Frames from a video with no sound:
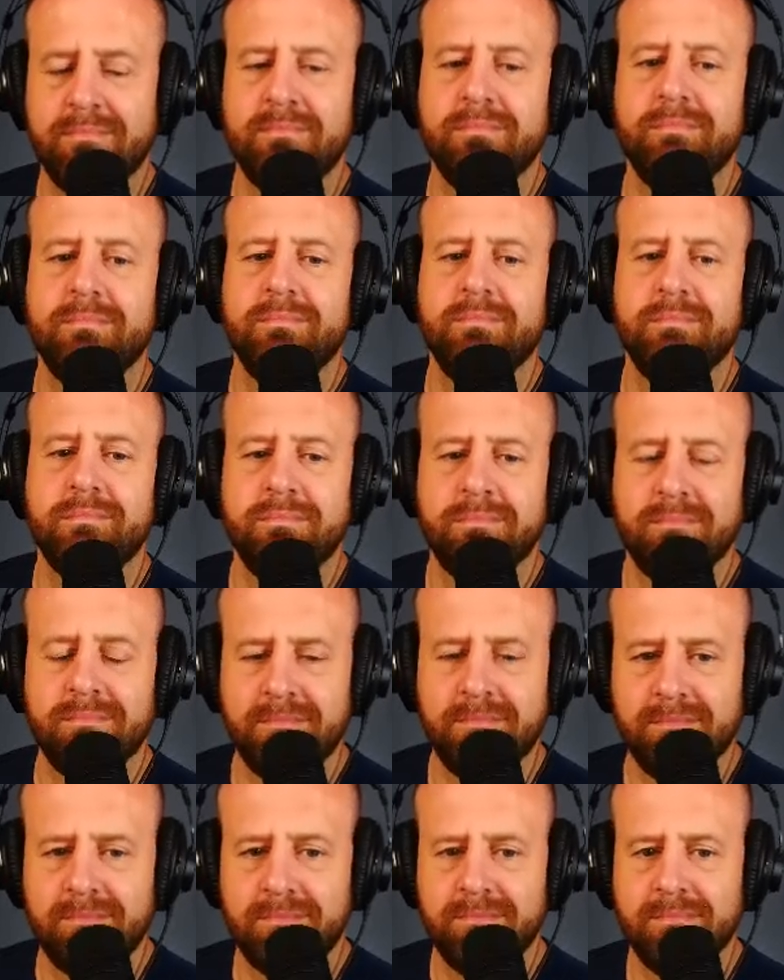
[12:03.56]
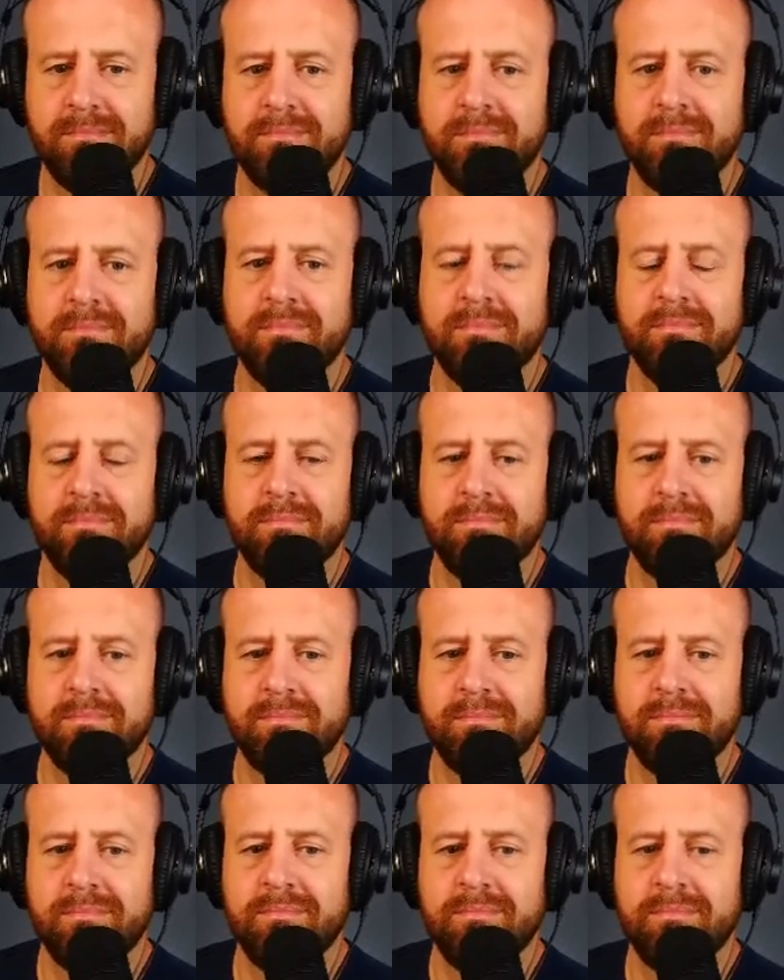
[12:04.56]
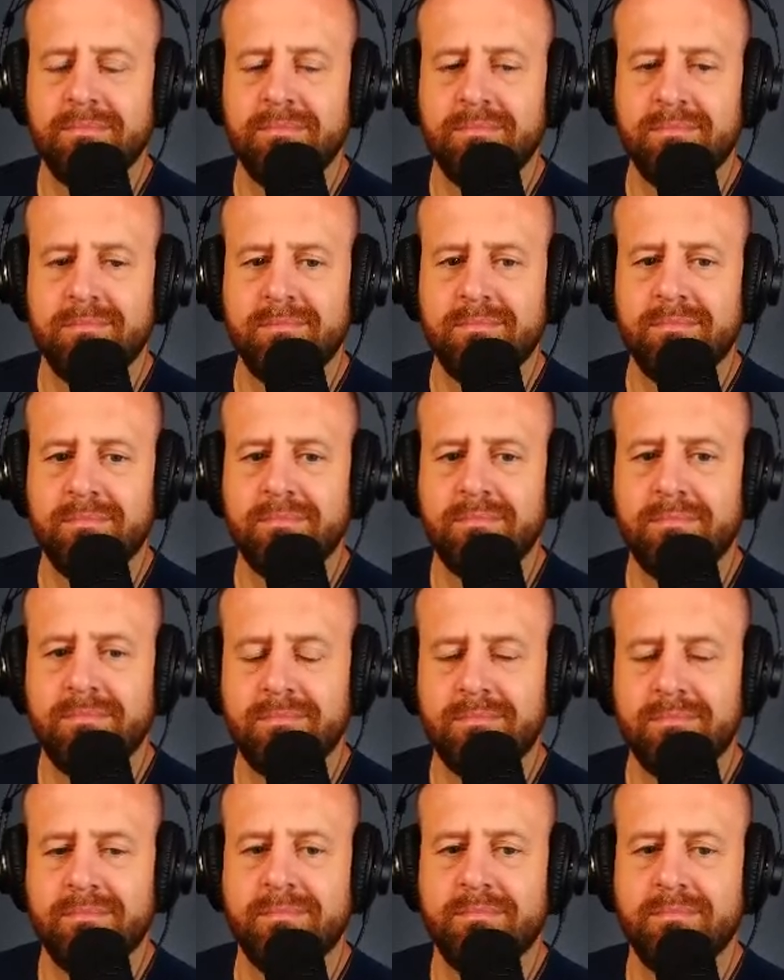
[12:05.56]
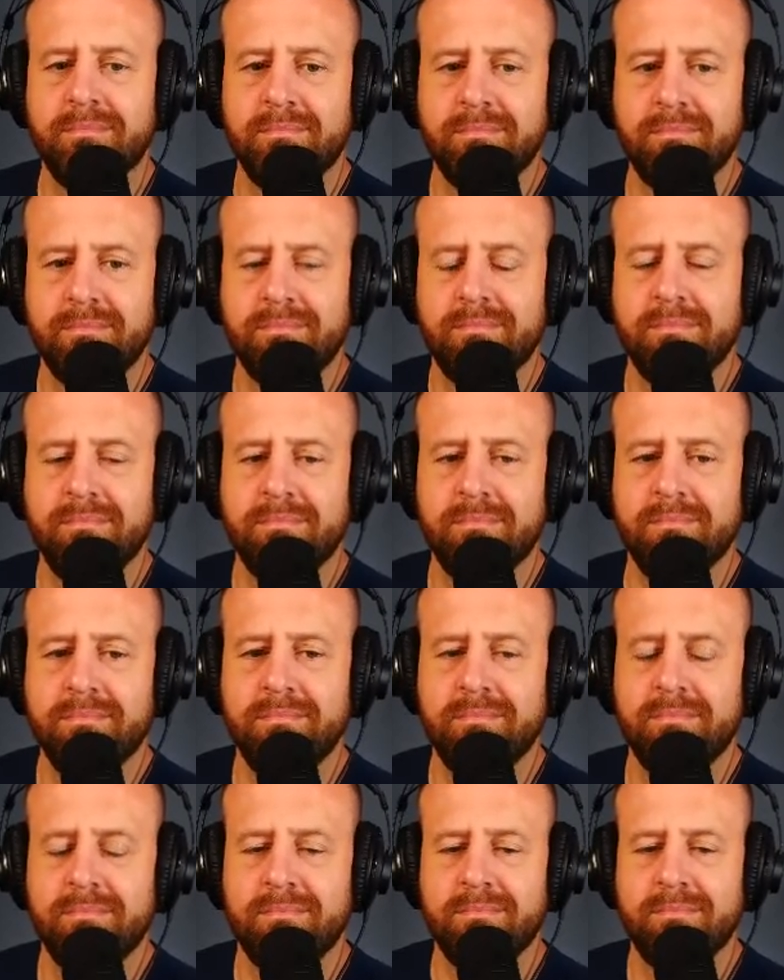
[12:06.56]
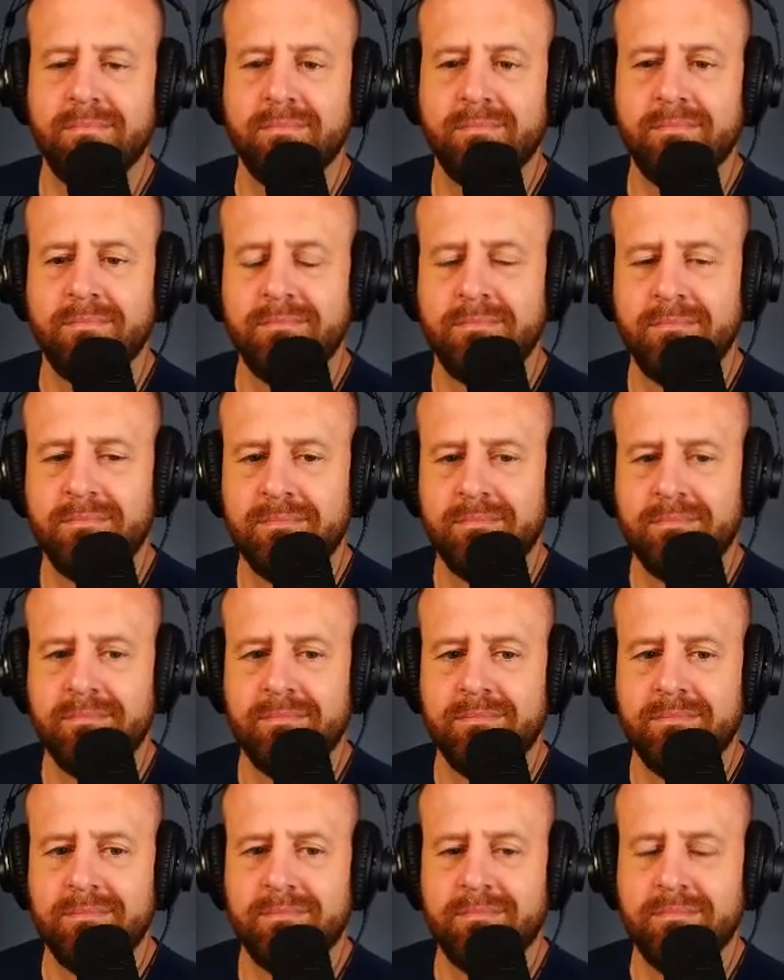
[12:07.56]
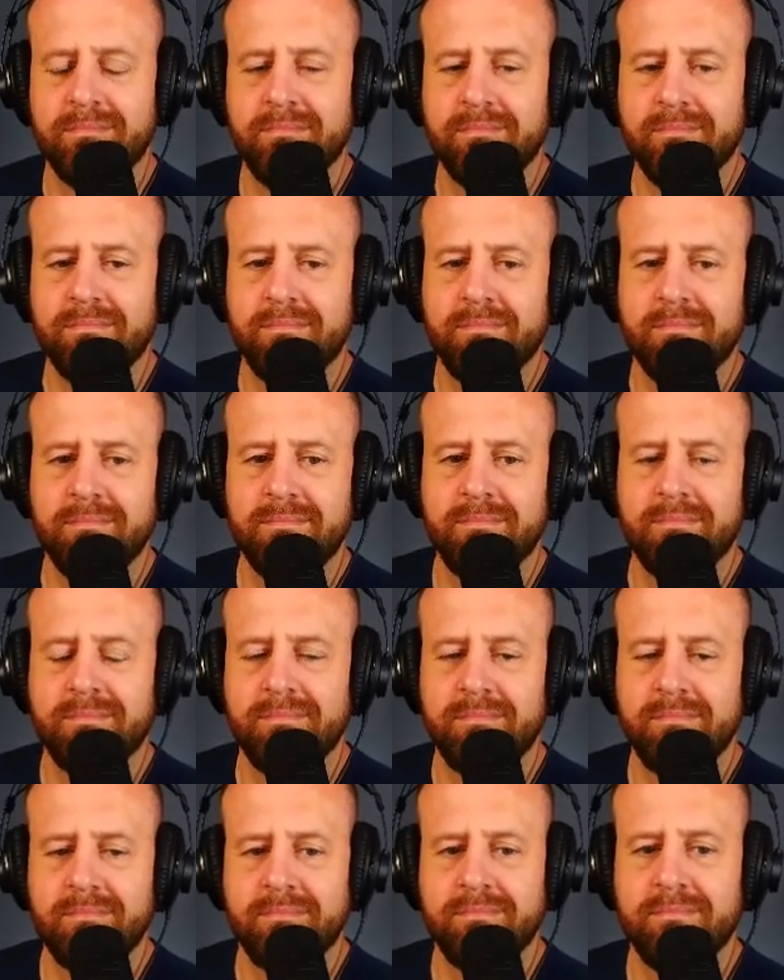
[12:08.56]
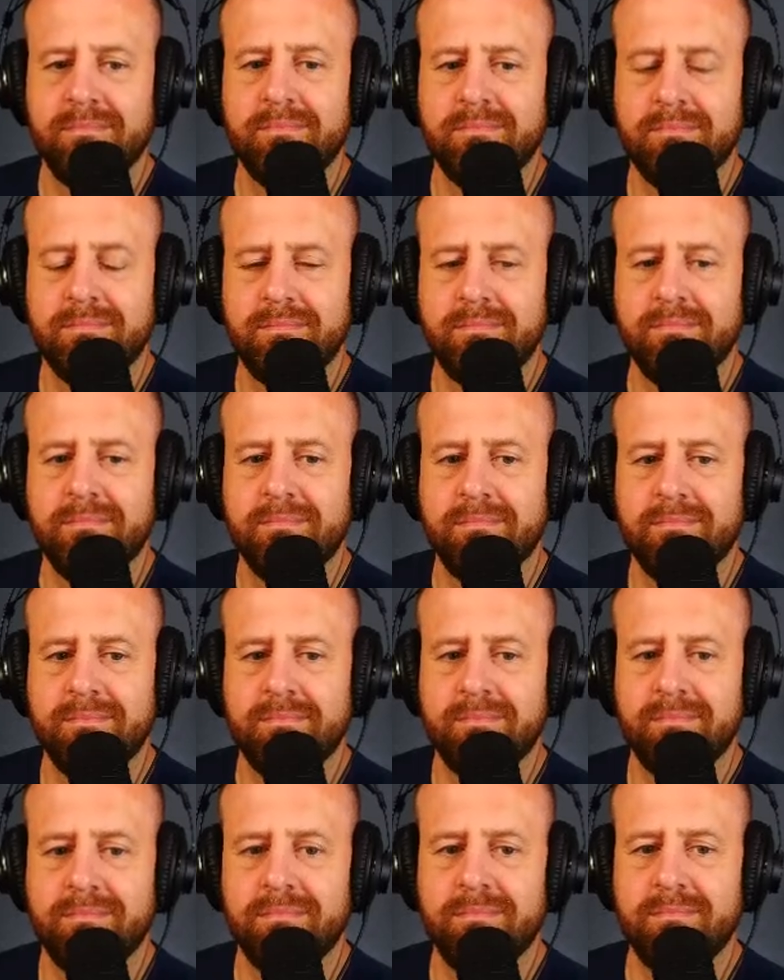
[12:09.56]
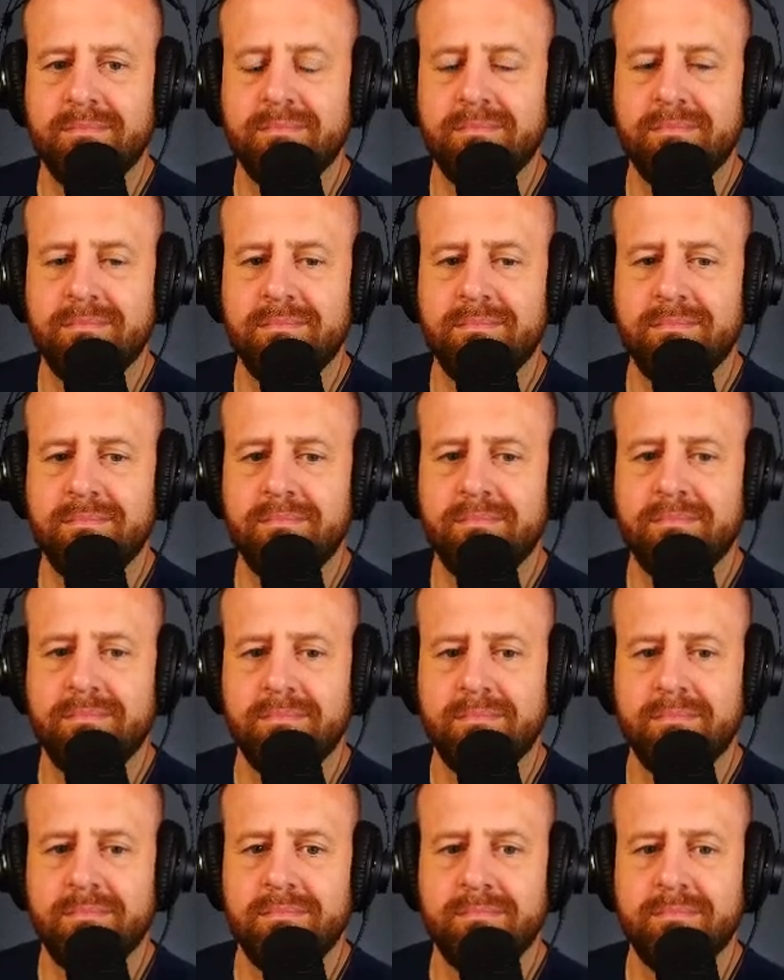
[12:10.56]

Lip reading: (not speaking)